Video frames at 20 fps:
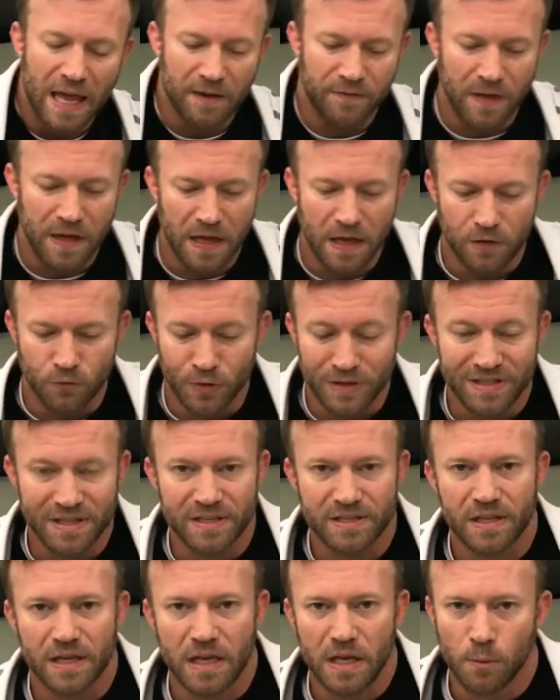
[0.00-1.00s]
If he
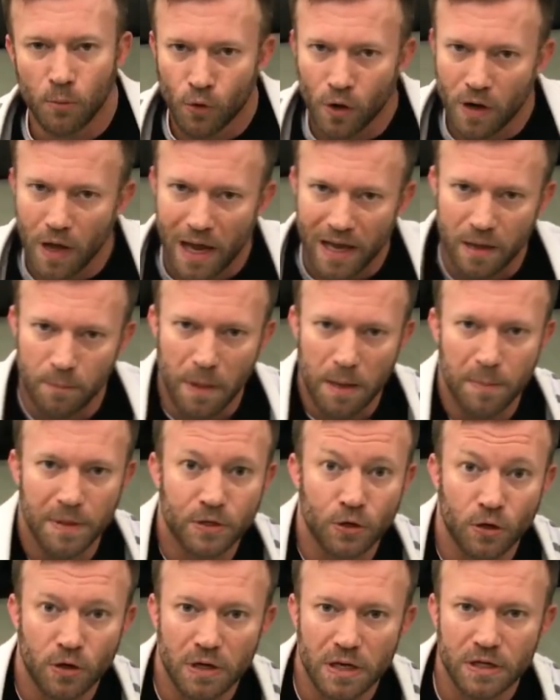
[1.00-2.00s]
resists the Kimura, I can maybe
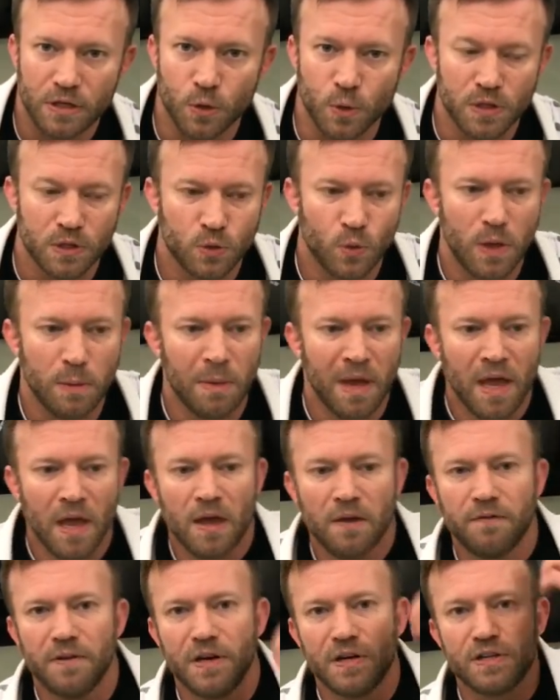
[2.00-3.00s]
turn it into a sweep,
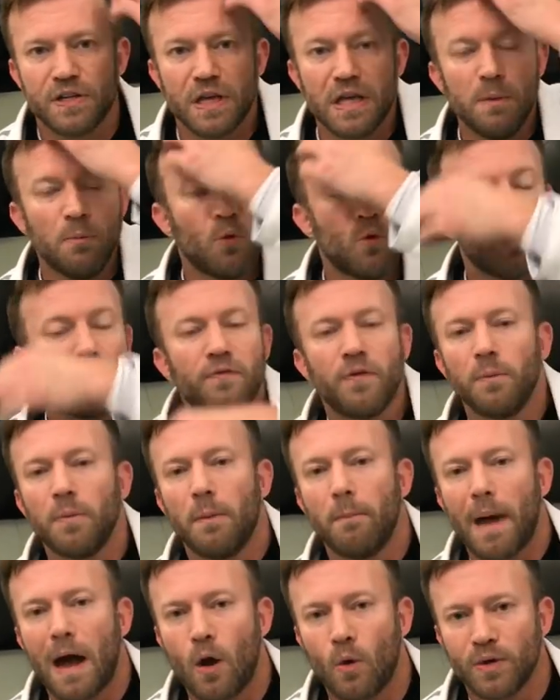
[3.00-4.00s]
finish the Kimura from
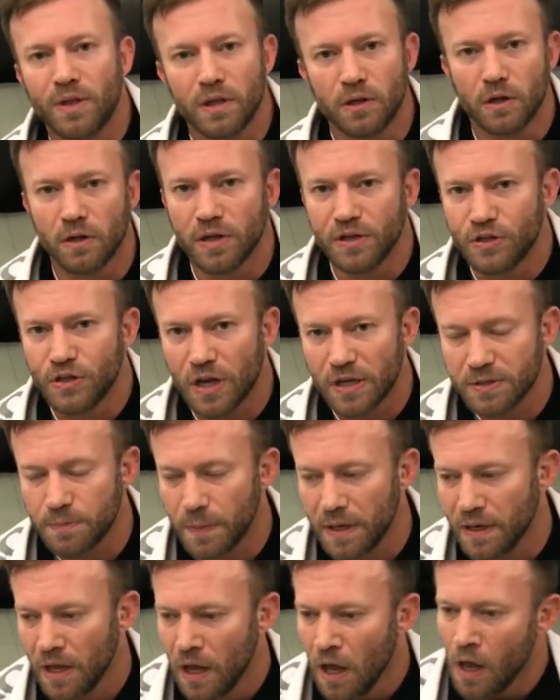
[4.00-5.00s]
the mount with a little
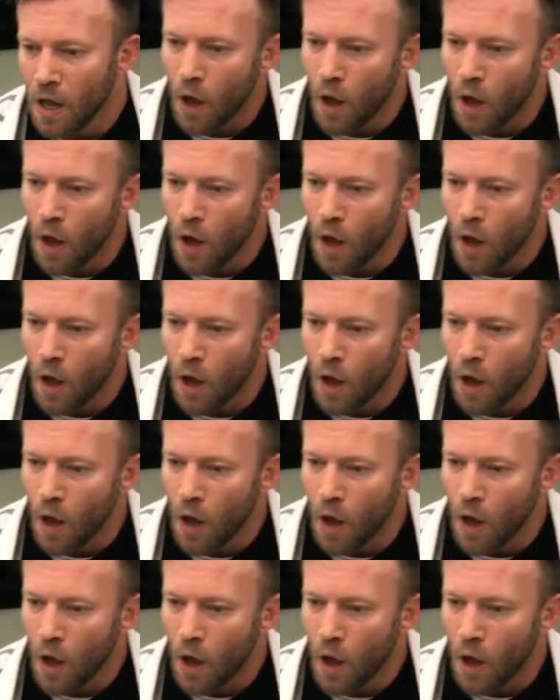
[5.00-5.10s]
adjustment.